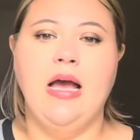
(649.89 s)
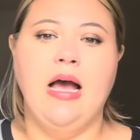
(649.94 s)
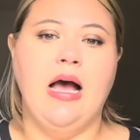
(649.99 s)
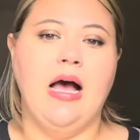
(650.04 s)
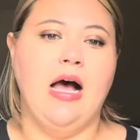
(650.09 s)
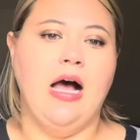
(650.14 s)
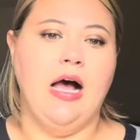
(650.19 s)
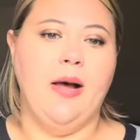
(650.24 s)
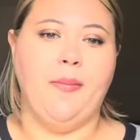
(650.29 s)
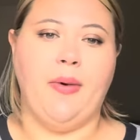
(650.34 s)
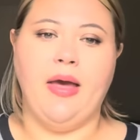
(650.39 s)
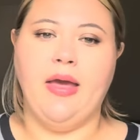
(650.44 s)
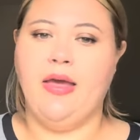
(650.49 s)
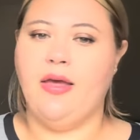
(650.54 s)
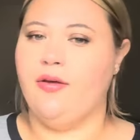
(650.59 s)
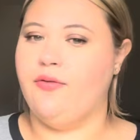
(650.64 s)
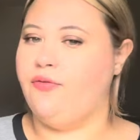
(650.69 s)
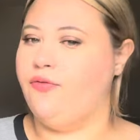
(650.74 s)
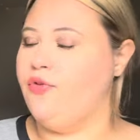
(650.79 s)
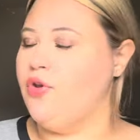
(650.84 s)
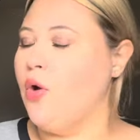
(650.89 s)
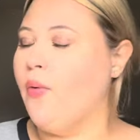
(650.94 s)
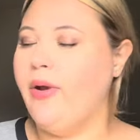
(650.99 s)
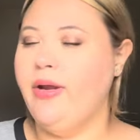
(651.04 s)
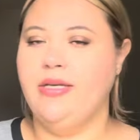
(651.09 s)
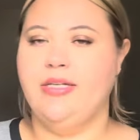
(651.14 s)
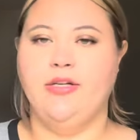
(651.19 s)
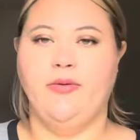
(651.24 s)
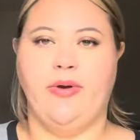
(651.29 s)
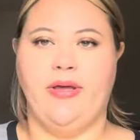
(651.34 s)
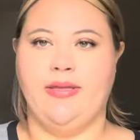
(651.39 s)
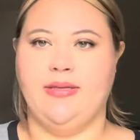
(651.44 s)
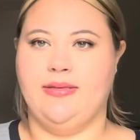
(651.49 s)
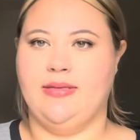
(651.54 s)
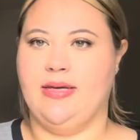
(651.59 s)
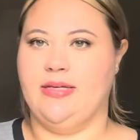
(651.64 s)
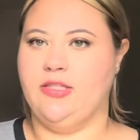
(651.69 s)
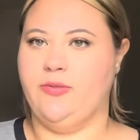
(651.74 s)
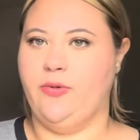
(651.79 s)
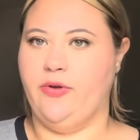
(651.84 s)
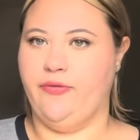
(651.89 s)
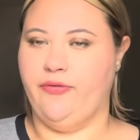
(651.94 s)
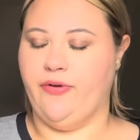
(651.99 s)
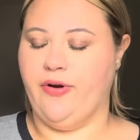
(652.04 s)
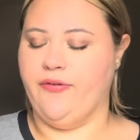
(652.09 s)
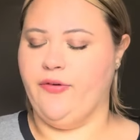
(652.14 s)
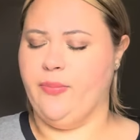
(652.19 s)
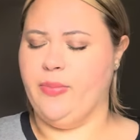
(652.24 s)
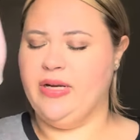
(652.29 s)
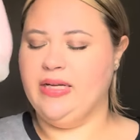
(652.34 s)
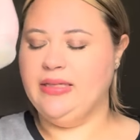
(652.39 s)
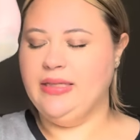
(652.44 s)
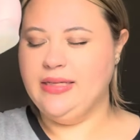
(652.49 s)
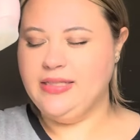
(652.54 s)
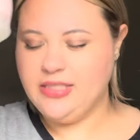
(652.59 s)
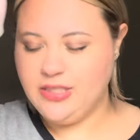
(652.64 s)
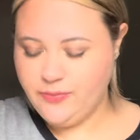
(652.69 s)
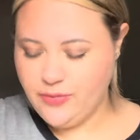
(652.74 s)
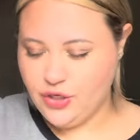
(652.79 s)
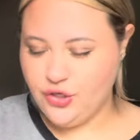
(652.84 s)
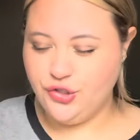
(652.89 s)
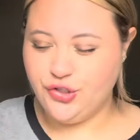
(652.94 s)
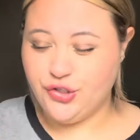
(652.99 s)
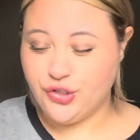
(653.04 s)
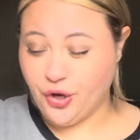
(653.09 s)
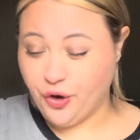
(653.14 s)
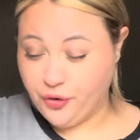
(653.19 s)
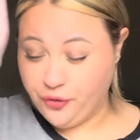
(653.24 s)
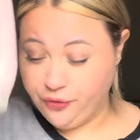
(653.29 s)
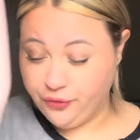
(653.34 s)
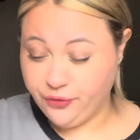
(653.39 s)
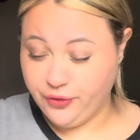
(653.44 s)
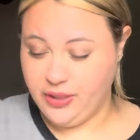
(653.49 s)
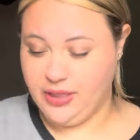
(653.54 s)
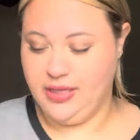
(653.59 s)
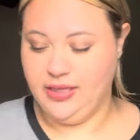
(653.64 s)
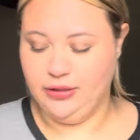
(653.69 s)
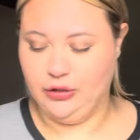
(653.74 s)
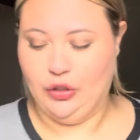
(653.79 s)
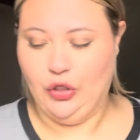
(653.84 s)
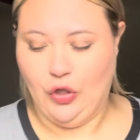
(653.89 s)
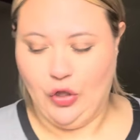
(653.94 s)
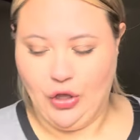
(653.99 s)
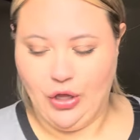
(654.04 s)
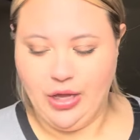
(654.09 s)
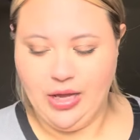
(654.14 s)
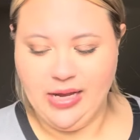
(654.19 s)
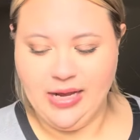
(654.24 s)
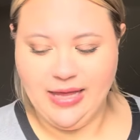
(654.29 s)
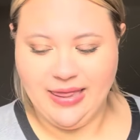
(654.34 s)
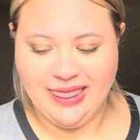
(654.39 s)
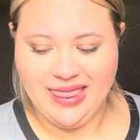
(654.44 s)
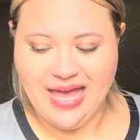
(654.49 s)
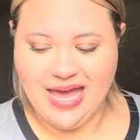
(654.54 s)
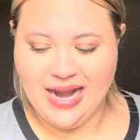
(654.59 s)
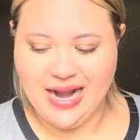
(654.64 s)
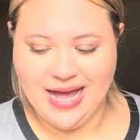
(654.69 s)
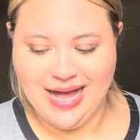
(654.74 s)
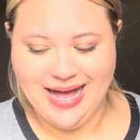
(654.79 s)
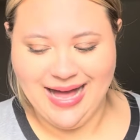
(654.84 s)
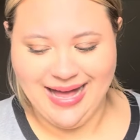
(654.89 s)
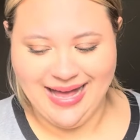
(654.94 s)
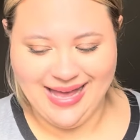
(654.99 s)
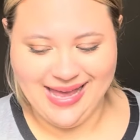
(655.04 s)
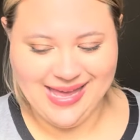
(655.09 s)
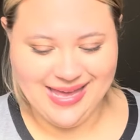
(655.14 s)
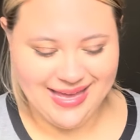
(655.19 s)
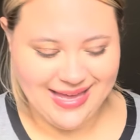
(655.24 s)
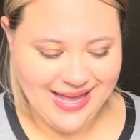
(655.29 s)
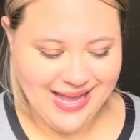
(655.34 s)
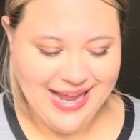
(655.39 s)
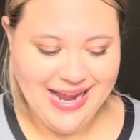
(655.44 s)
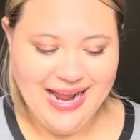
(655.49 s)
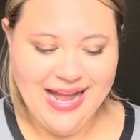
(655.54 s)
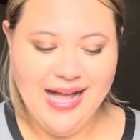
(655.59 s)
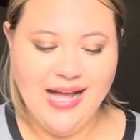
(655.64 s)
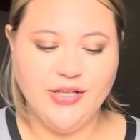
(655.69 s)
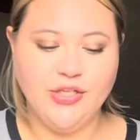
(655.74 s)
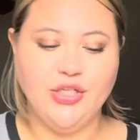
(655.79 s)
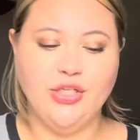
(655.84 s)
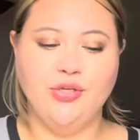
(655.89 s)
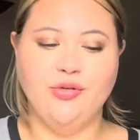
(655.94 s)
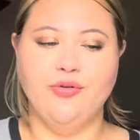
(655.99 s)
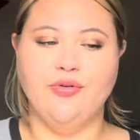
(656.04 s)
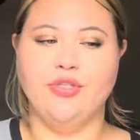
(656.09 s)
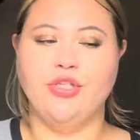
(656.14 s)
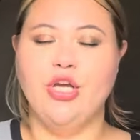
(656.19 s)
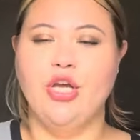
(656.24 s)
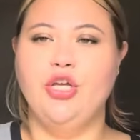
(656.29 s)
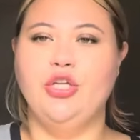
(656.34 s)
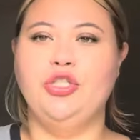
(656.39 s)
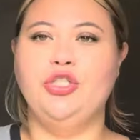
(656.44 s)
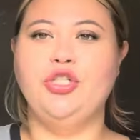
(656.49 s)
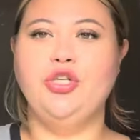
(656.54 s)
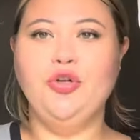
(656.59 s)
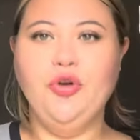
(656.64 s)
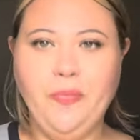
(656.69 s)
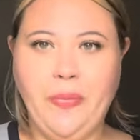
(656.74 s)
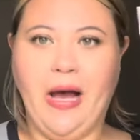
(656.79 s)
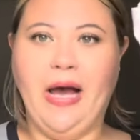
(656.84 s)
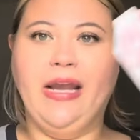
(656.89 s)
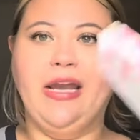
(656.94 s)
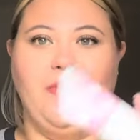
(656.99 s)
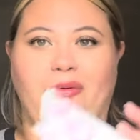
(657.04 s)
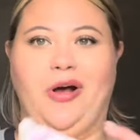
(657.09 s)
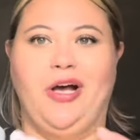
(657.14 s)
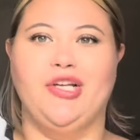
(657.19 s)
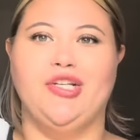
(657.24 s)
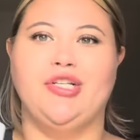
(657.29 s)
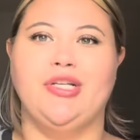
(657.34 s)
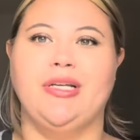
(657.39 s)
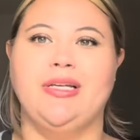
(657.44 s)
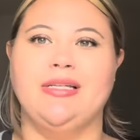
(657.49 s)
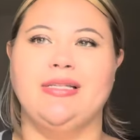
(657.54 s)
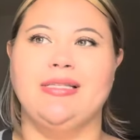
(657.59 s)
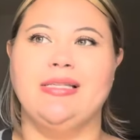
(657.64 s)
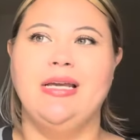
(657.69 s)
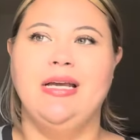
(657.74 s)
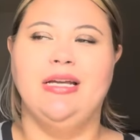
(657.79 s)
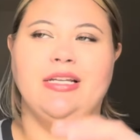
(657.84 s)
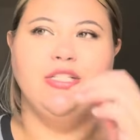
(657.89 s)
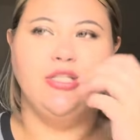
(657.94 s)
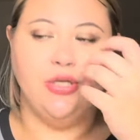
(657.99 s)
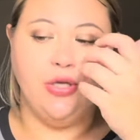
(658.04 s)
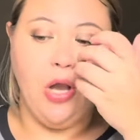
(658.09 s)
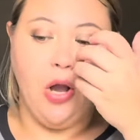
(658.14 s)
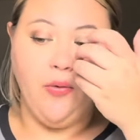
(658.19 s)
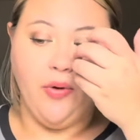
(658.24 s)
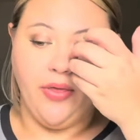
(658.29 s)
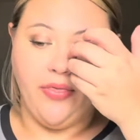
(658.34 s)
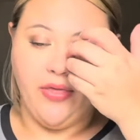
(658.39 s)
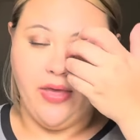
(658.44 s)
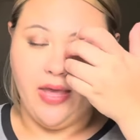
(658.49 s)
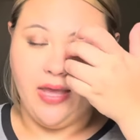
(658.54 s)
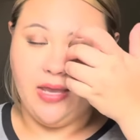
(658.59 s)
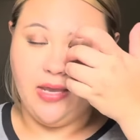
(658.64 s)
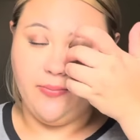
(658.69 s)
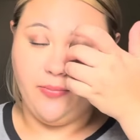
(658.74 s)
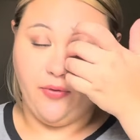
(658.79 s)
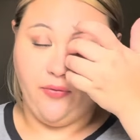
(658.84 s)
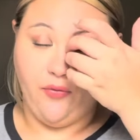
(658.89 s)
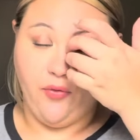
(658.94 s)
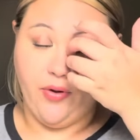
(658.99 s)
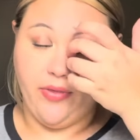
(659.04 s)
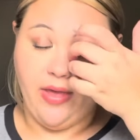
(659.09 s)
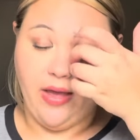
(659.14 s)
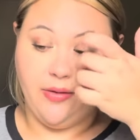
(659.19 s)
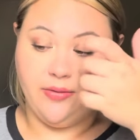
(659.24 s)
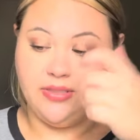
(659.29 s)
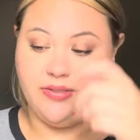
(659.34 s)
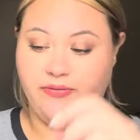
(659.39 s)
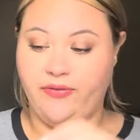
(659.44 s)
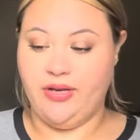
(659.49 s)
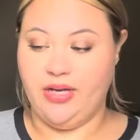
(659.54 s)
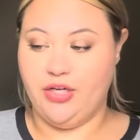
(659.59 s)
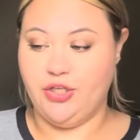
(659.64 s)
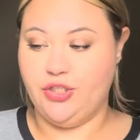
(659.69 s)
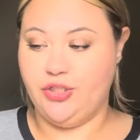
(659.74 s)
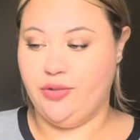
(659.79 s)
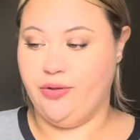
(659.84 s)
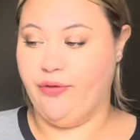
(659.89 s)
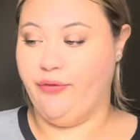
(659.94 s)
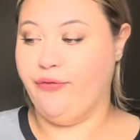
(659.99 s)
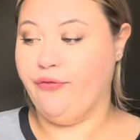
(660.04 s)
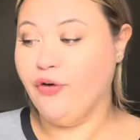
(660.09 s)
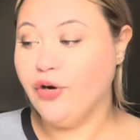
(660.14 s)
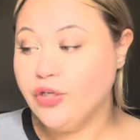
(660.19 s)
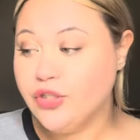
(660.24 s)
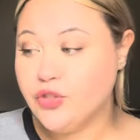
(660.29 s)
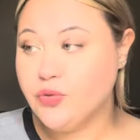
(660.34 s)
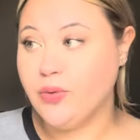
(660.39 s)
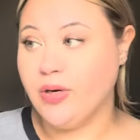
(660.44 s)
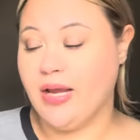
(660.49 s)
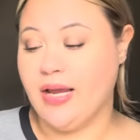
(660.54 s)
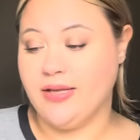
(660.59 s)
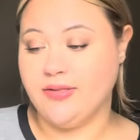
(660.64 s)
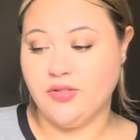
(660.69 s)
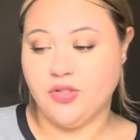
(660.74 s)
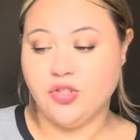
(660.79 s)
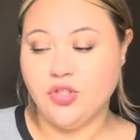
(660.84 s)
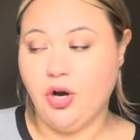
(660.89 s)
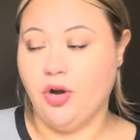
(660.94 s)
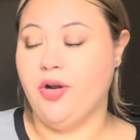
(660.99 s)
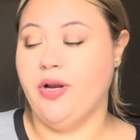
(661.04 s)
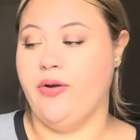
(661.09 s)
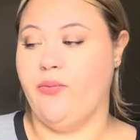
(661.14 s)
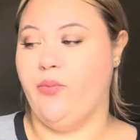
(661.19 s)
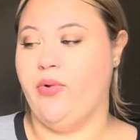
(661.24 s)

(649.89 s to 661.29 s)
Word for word: Um, I have no idea why this lasted me forever, but it lasted me so freaking long that I had to use two body washes to go with it before that was finished. So the first one I had started